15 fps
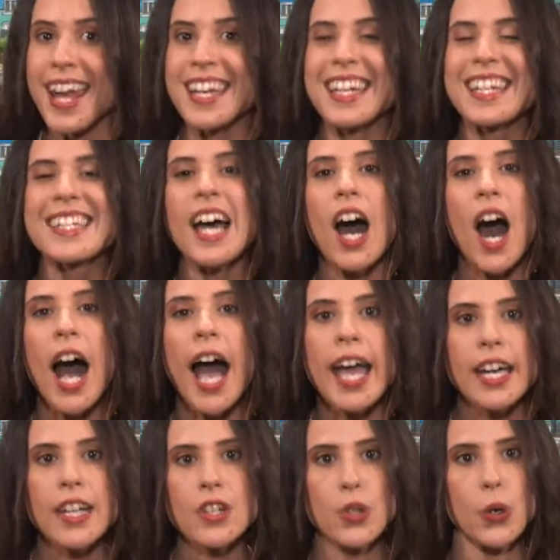and an
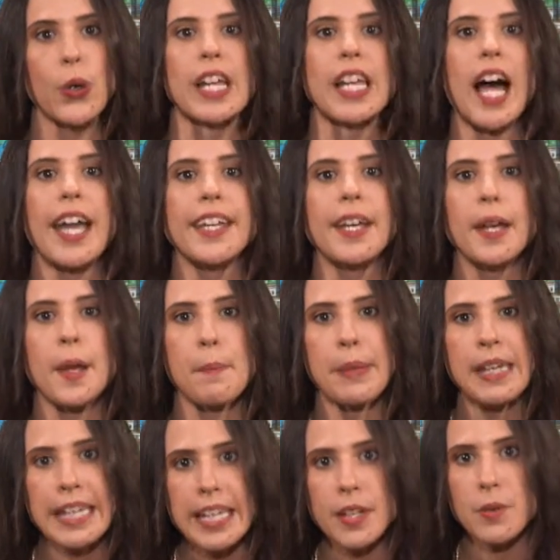entire toy line
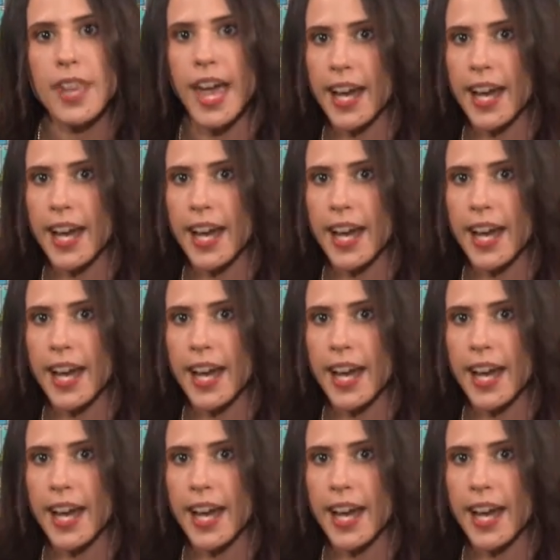complete with